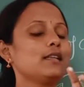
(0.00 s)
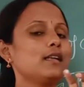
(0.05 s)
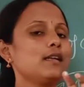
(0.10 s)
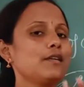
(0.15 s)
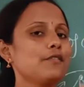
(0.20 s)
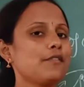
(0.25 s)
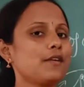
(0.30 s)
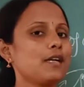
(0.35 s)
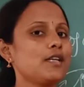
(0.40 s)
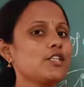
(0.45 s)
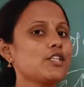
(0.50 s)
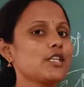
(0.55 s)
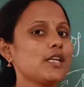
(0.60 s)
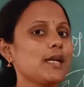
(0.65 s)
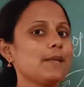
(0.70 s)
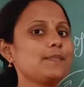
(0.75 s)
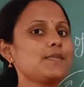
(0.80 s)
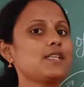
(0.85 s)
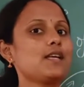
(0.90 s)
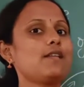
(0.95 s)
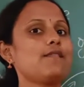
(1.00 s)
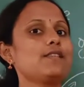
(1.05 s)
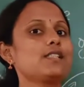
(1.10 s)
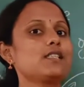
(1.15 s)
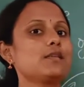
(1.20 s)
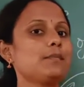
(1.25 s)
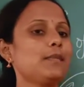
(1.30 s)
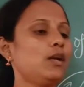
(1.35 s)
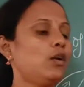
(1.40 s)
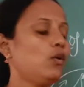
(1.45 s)
the different shapes are
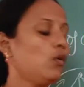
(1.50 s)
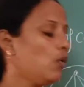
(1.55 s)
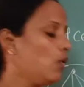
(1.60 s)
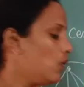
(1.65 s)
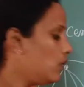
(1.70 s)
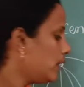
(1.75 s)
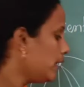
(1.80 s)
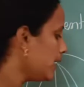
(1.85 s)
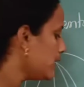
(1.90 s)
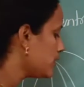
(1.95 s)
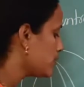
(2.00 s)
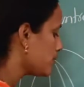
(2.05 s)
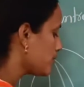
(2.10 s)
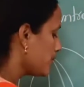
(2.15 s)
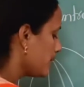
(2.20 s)
visible only